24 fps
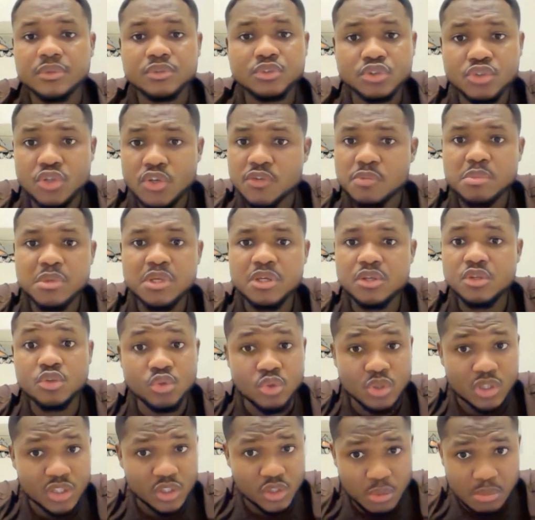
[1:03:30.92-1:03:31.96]
trust me, you
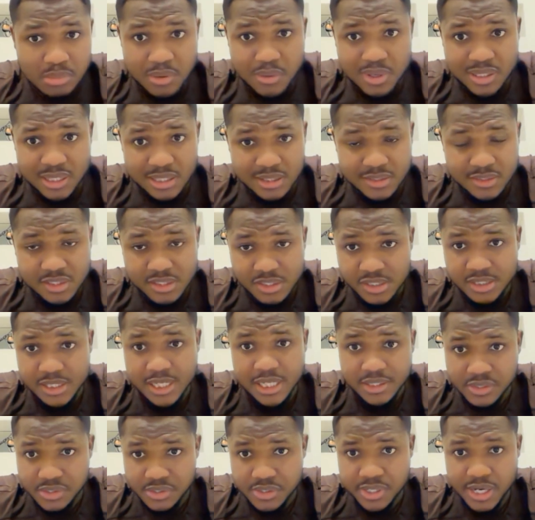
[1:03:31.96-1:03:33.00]
know the number one exchange in
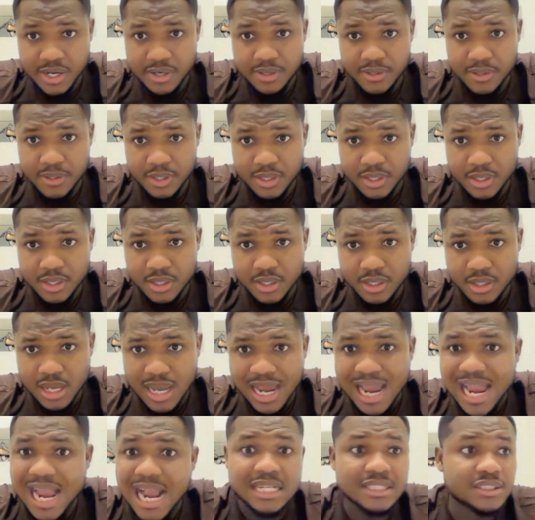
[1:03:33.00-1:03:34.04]
Nigeria.
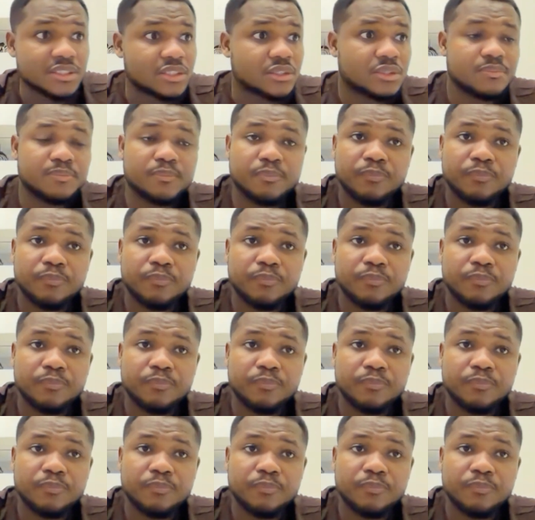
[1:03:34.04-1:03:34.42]
And